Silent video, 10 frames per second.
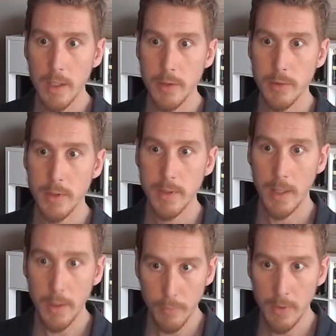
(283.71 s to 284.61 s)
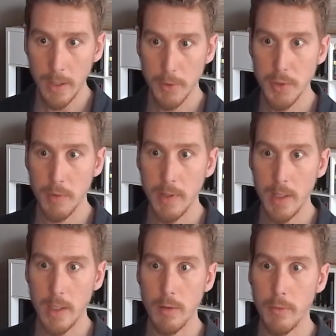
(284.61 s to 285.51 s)
so it's kind of a luxury that
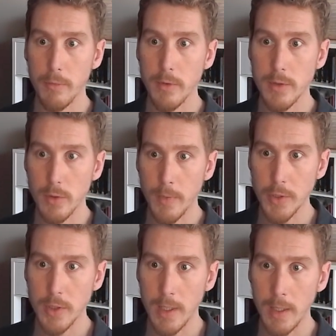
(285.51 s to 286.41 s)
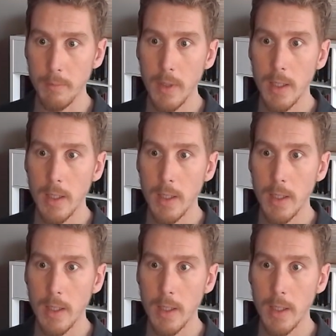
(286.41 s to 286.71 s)
you have so much time.